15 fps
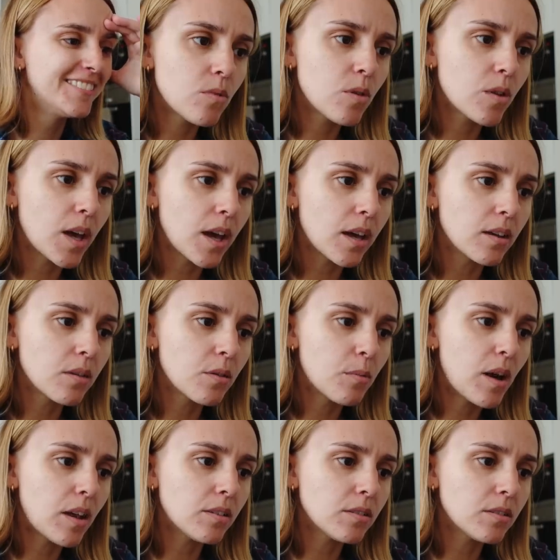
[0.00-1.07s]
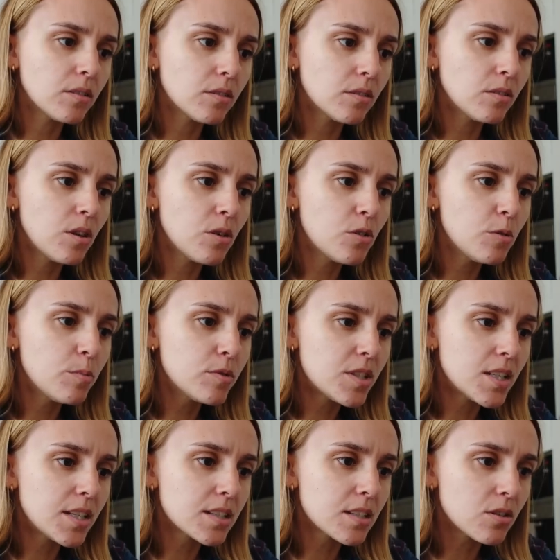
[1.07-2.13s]
Okay, well, local
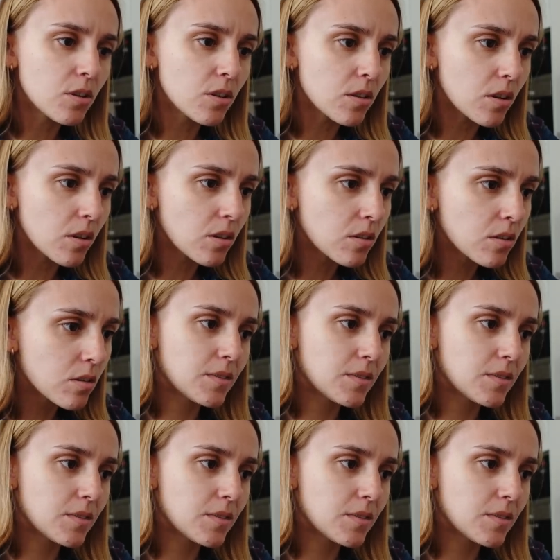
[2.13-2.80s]
boutiques and other.